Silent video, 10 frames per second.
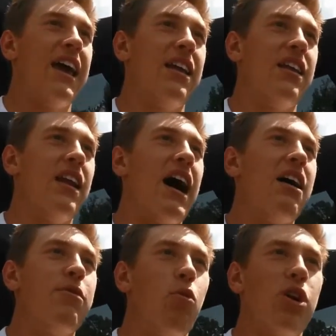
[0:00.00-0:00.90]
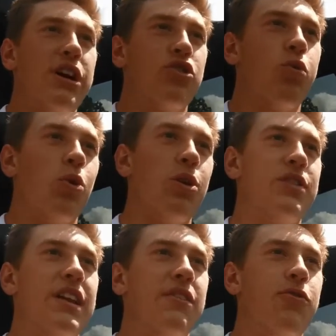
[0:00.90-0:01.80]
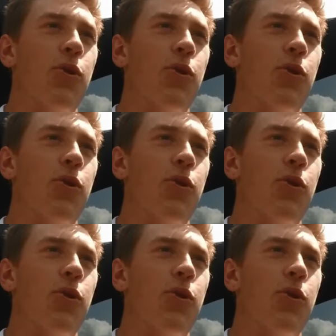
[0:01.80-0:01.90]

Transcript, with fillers: And I've been working towards getting